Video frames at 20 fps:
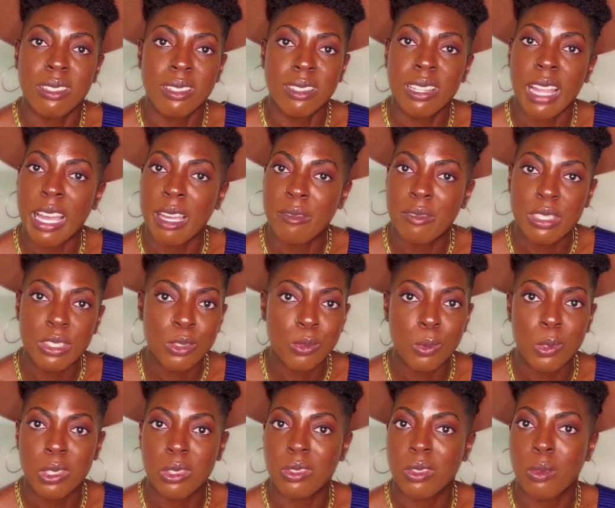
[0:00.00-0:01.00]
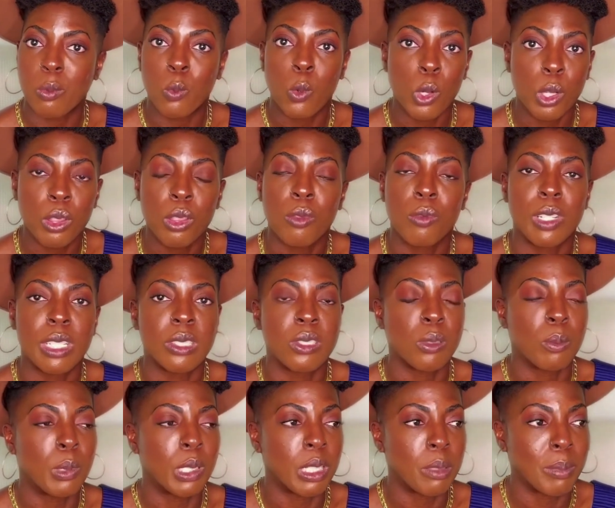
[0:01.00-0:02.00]
Life is worth the
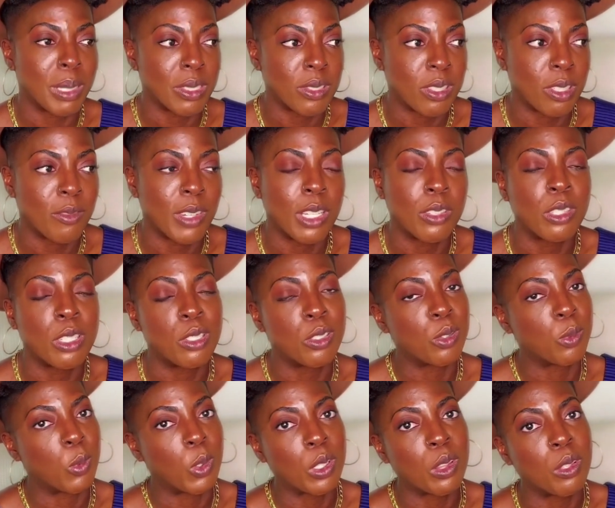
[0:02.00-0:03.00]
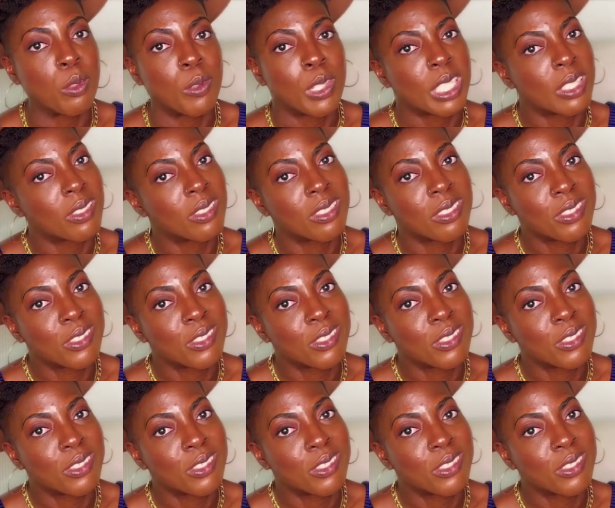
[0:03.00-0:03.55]
risk. Putting myself out there is worth the risk.